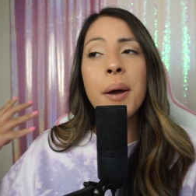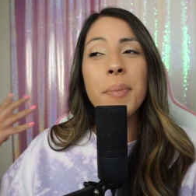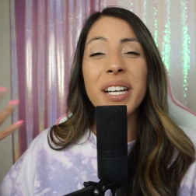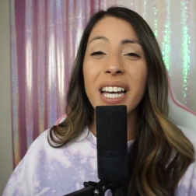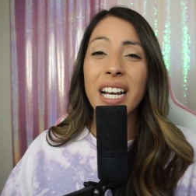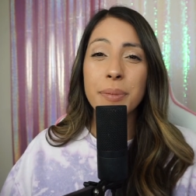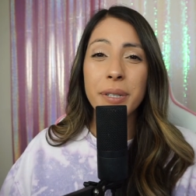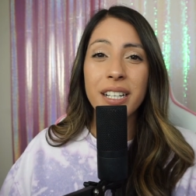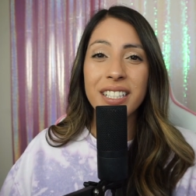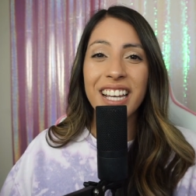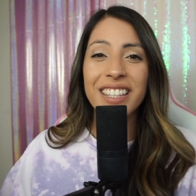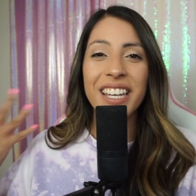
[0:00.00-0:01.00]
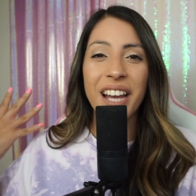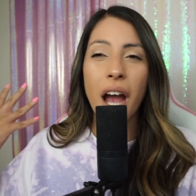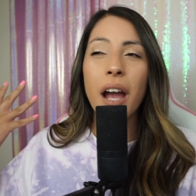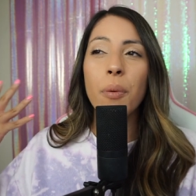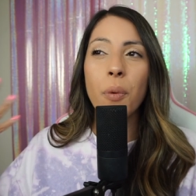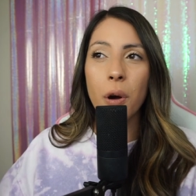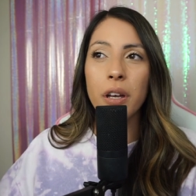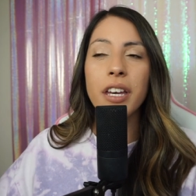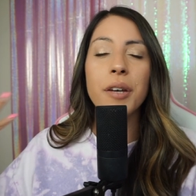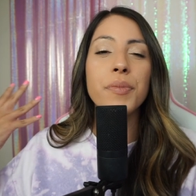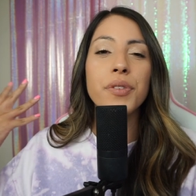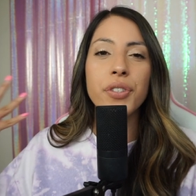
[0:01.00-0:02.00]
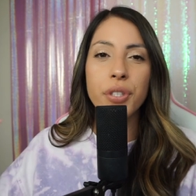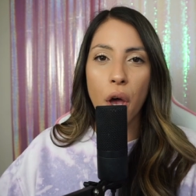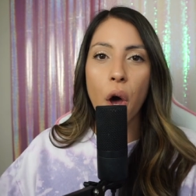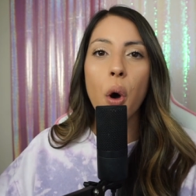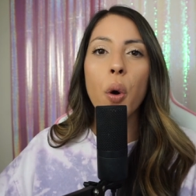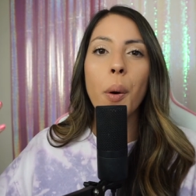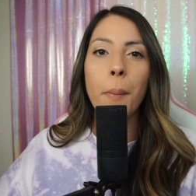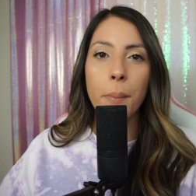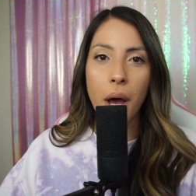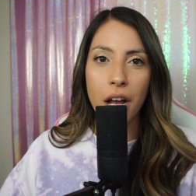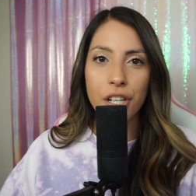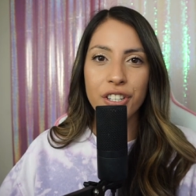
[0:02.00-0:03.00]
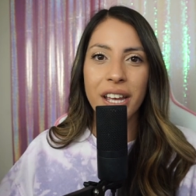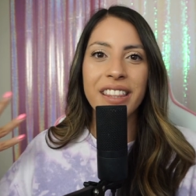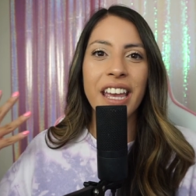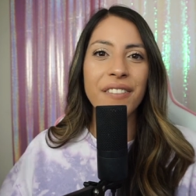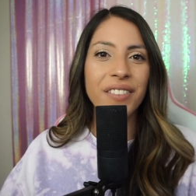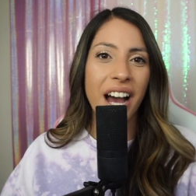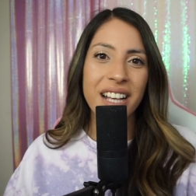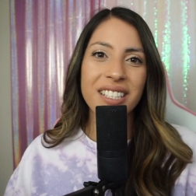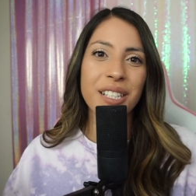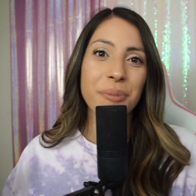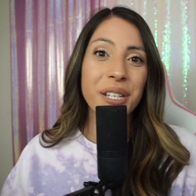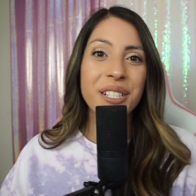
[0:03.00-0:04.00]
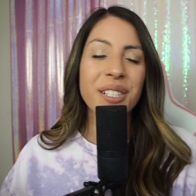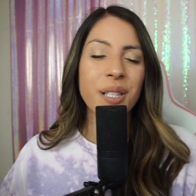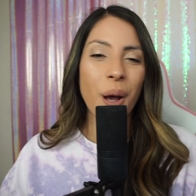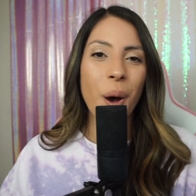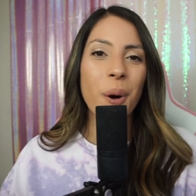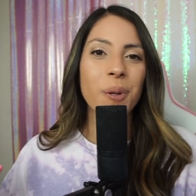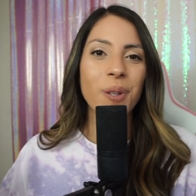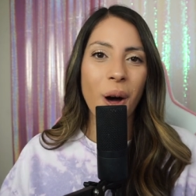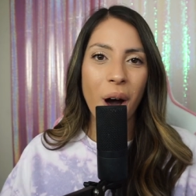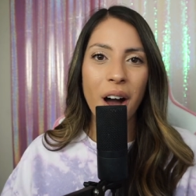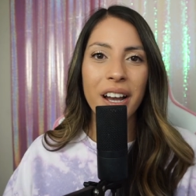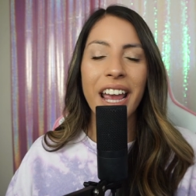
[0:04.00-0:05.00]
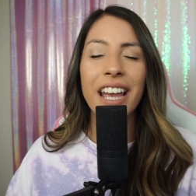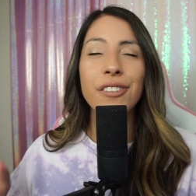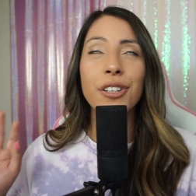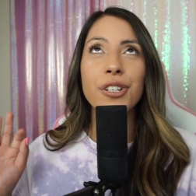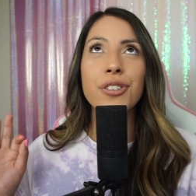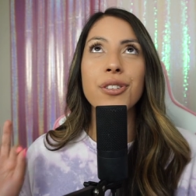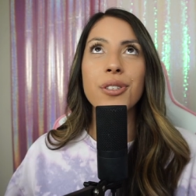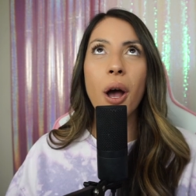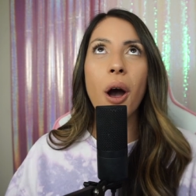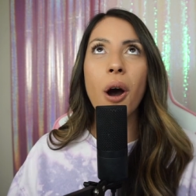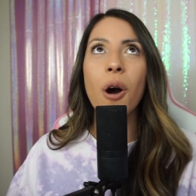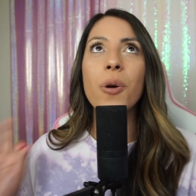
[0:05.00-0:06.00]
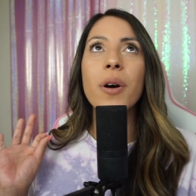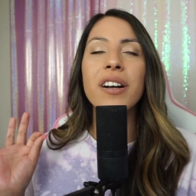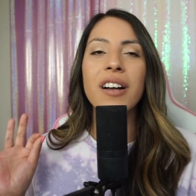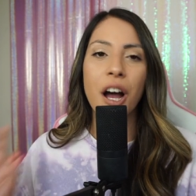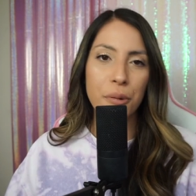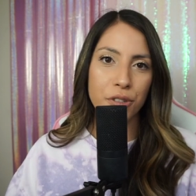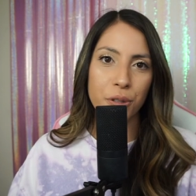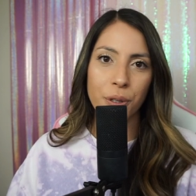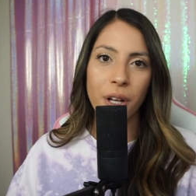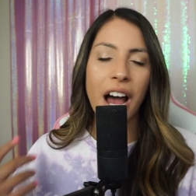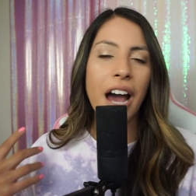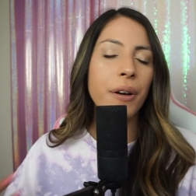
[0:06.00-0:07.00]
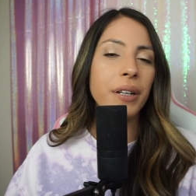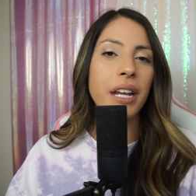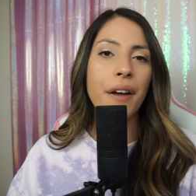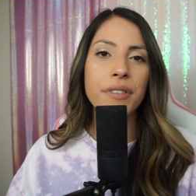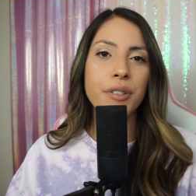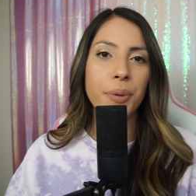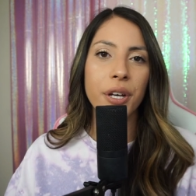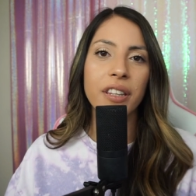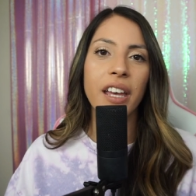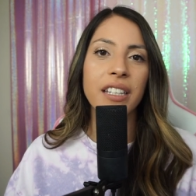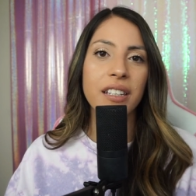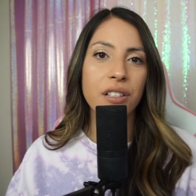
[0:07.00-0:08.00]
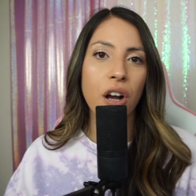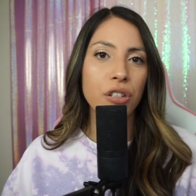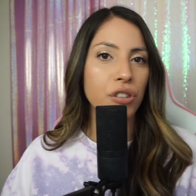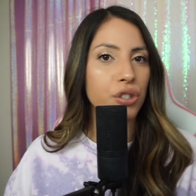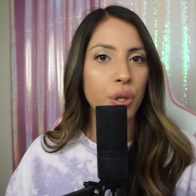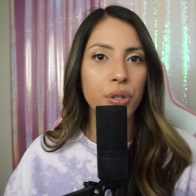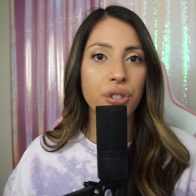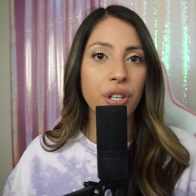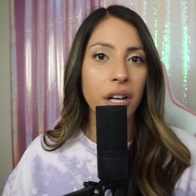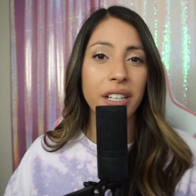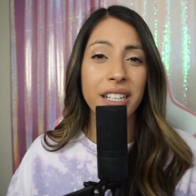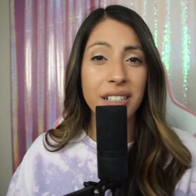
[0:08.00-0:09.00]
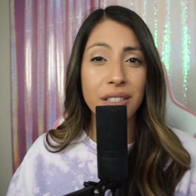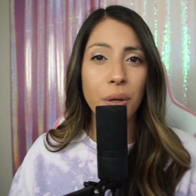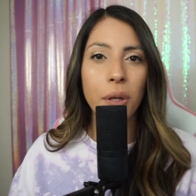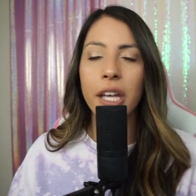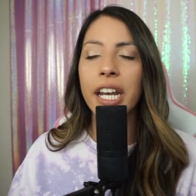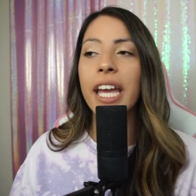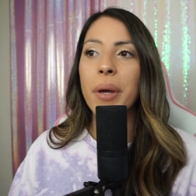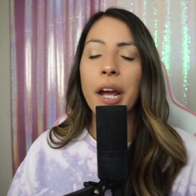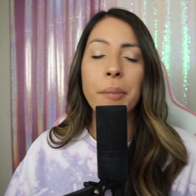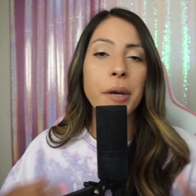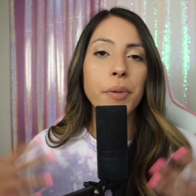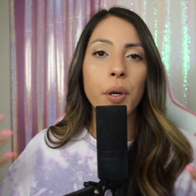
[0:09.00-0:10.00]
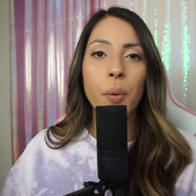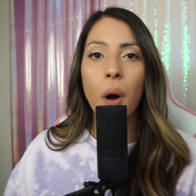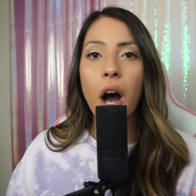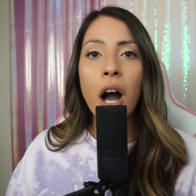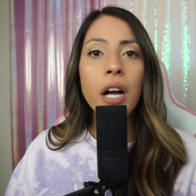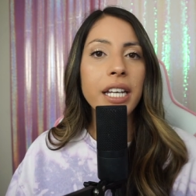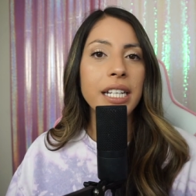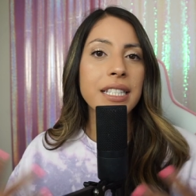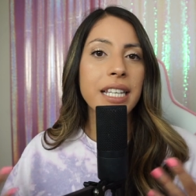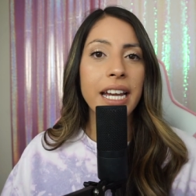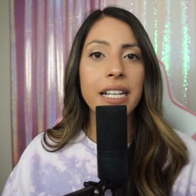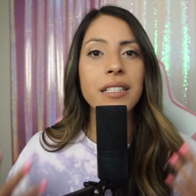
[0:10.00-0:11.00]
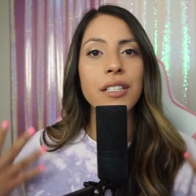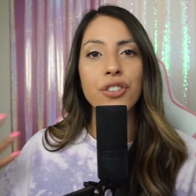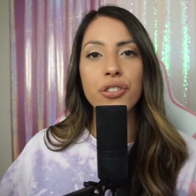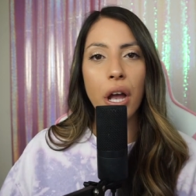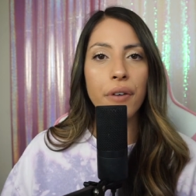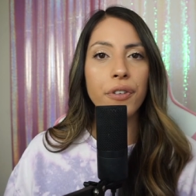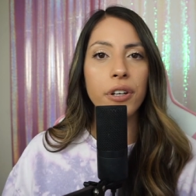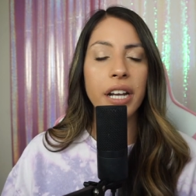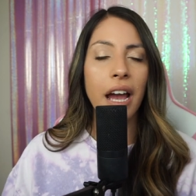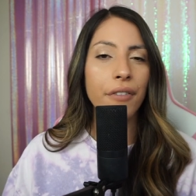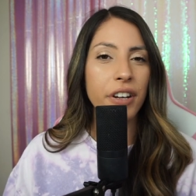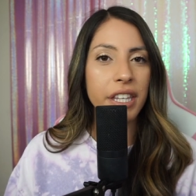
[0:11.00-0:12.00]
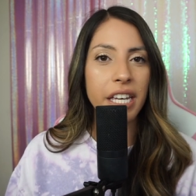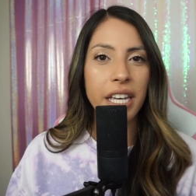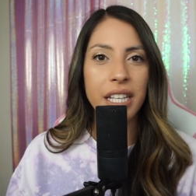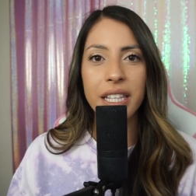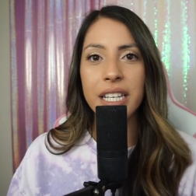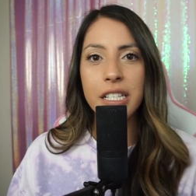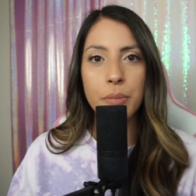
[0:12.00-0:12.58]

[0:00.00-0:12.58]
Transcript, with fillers: but that's because I think I wore them so much and they've lasted me so long, and they're so comfortable. I don't even have to put like the Doctor Scholl's gel insole in it, and I'm able to walk and dance and shuffle and everything in these